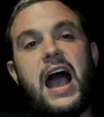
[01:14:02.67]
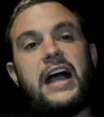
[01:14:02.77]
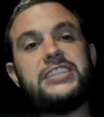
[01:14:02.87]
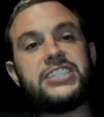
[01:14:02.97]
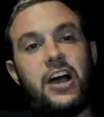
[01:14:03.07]
I
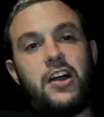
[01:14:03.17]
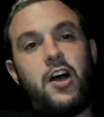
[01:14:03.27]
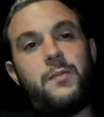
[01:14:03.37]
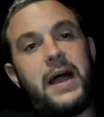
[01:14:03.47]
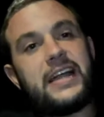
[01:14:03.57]
shout
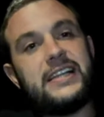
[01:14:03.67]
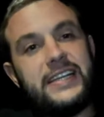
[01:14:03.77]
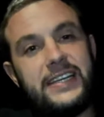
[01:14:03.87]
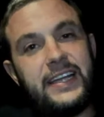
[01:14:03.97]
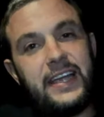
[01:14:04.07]
out my
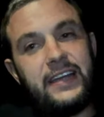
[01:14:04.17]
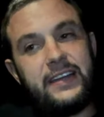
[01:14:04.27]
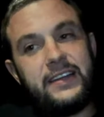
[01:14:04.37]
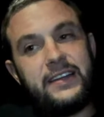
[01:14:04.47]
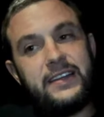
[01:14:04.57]
clean date
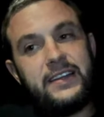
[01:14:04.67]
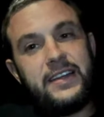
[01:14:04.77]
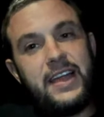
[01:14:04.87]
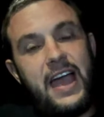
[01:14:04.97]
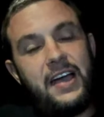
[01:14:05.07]

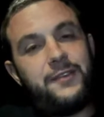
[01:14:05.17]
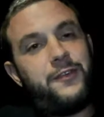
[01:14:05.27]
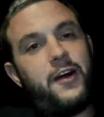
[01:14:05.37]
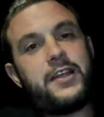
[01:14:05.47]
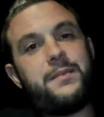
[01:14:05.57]
at a
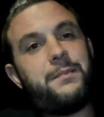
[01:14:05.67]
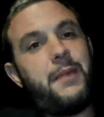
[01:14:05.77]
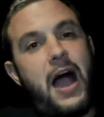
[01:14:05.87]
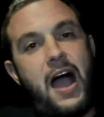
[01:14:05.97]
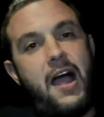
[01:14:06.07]
fucking
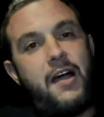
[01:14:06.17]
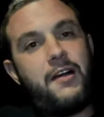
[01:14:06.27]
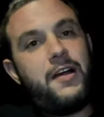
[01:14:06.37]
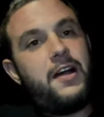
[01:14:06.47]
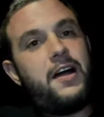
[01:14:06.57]
bar,
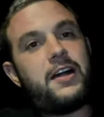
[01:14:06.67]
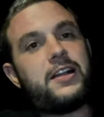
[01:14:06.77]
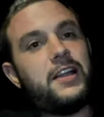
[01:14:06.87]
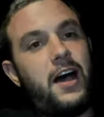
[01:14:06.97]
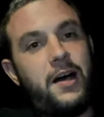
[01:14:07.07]
a
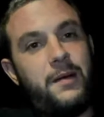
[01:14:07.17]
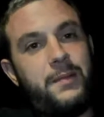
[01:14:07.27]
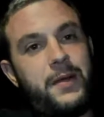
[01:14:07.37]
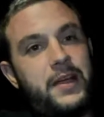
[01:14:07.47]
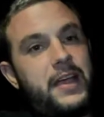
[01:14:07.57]
club.
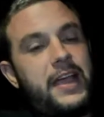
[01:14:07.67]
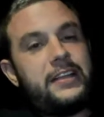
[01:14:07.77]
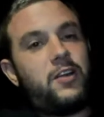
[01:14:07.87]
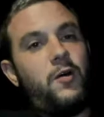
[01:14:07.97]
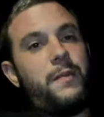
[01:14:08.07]
It
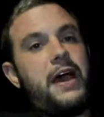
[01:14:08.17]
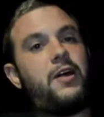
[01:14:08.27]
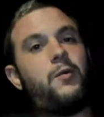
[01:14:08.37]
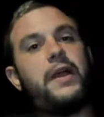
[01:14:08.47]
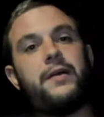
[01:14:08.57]
don't matter
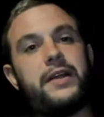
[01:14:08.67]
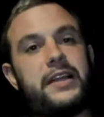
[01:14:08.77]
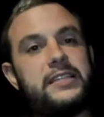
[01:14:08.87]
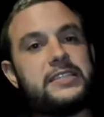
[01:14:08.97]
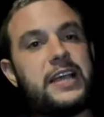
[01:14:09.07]
where it
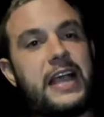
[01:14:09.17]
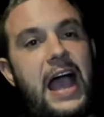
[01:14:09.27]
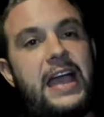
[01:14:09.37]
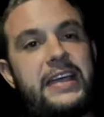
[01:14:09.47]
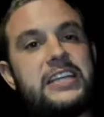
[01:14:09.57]
is. Like I
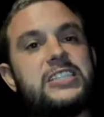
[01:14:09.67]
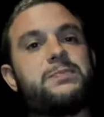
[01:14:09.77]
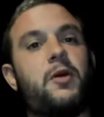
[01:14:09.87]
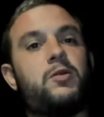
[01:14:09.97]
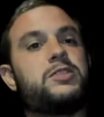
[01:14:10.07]

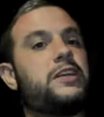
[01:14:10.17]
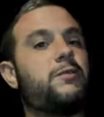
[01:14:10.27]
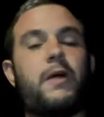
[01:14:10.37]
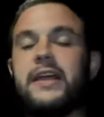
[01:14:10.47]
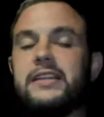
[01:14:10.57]
expose it
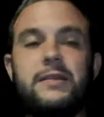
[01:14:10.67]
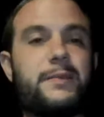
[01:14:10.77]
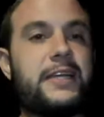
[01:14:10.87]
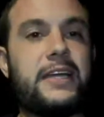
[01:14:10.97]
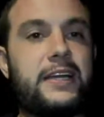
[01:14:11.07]
right in the
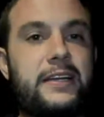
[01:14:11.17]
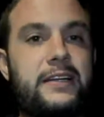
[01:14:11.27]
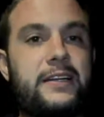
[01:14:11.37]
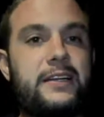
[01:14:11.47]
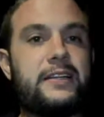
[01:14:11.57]
beginning.
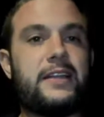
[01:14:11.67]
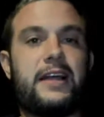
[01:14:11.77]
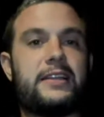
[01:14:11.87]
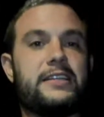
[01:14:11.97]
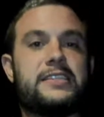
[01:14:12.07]
Like,
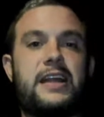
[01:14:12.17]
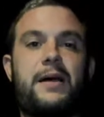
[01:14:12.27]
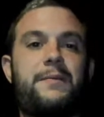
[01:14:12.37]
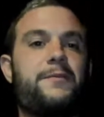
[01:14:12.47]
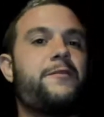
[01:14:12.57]
listen,
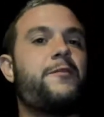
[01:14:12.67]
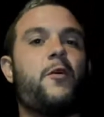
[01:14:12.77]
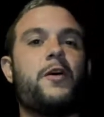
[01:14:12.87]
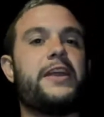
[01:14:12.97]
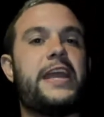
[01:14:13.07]
I'm
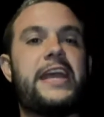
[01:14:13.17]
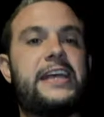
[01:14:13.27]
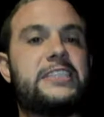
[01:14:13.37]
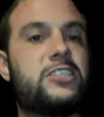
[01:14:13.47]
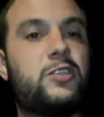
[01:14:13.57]
4
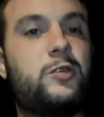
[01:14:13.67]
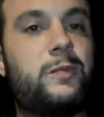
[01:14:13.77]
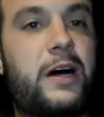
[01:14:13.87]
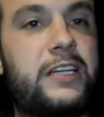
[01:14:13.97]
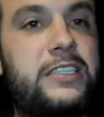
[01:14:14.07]
years, 2
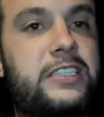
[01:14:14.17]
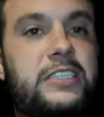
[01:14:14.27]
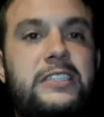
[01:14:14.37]
months, and